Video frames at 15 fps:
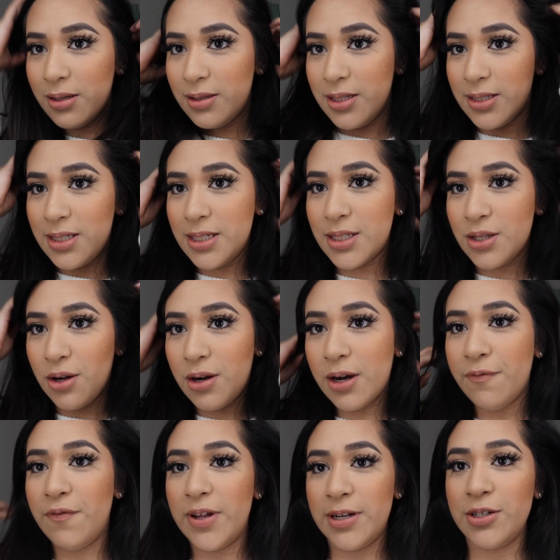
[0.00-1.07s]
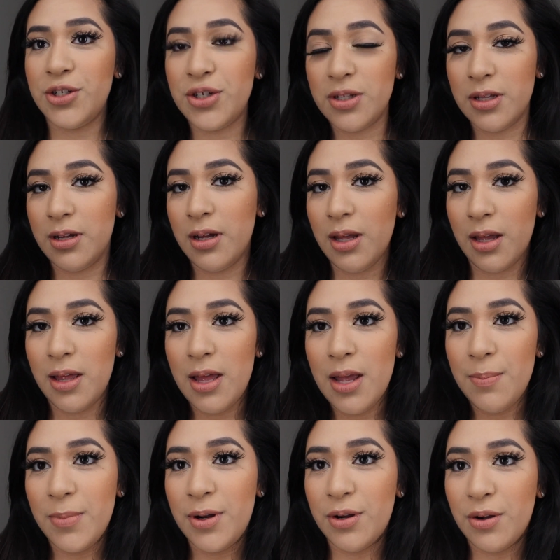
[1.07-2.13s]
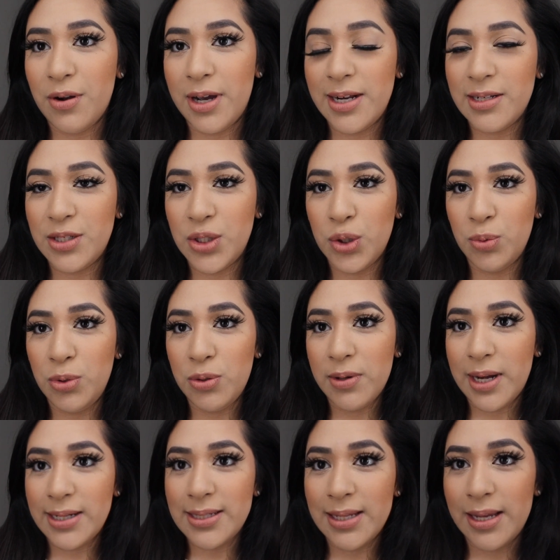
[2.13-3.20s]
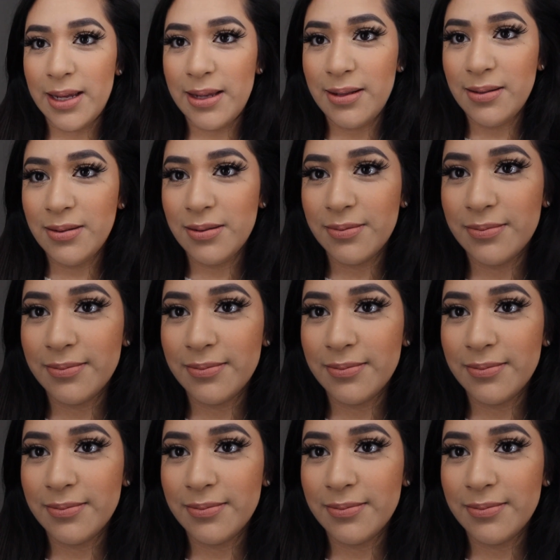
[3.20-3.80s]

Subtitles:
This is our finished look. I'm gonna go ahead and zoom you guys in.